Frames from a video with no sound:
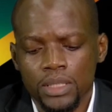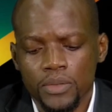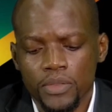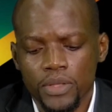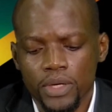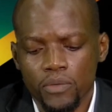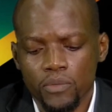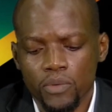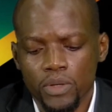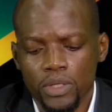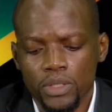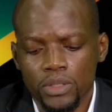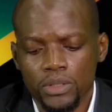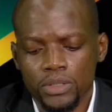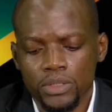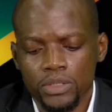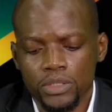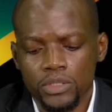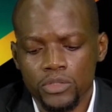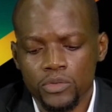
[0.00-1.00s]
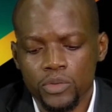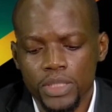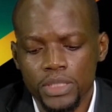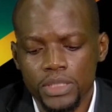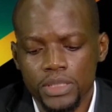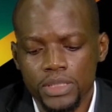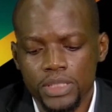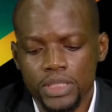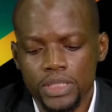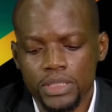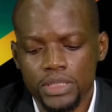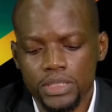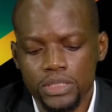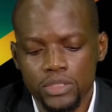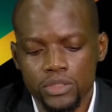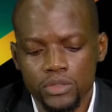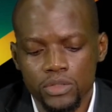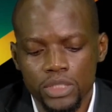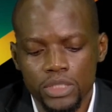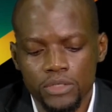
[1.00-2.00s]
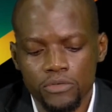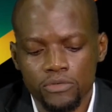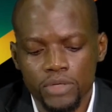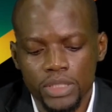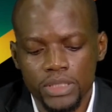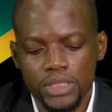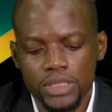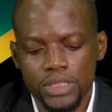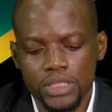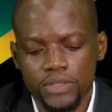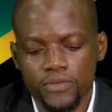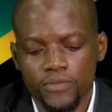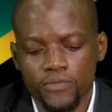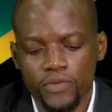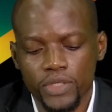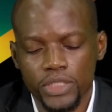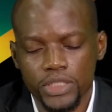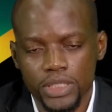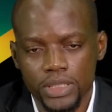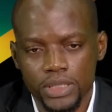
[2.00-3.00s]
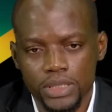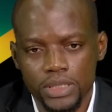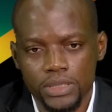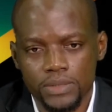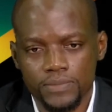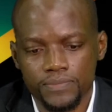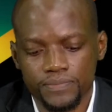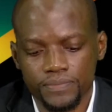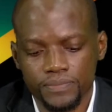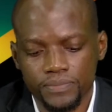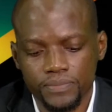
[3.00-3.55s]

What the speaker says: there were 26 newly registered fishers,